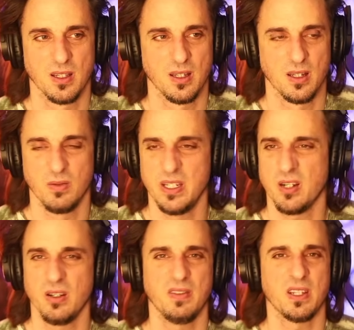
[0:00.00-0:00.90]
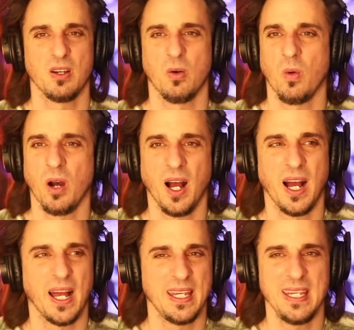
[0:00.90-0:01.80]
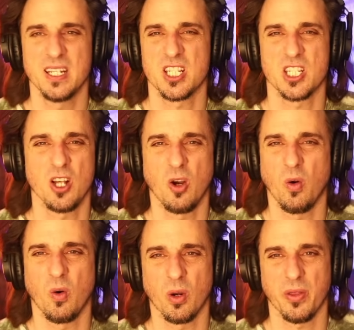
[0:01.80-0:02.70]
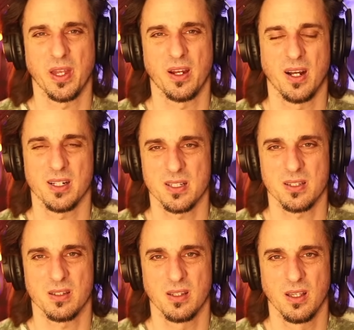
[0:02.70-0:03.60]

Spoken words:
We don't even know why. He is so orthodox.